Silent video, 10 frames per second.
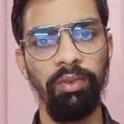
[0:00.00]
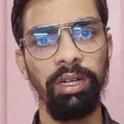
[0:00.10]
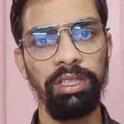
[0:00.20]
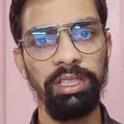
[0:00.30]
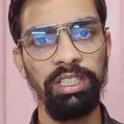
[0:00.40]

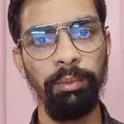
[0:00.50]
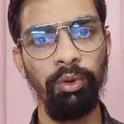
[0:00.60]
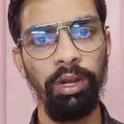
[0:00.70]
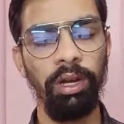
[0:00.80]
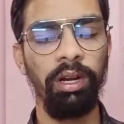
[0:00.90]
function
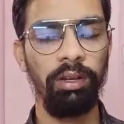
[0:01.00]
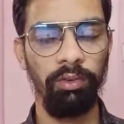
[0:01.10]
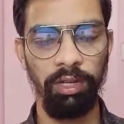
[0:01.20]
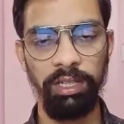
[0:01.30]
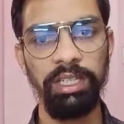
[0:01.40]

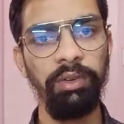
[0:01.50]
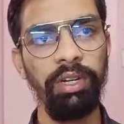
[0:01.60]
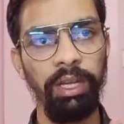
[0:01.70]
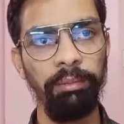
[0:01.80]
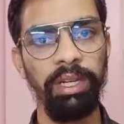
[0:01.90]
LCD
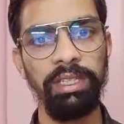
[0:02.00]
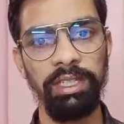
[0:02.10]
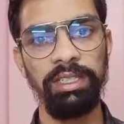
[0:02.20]
with temperature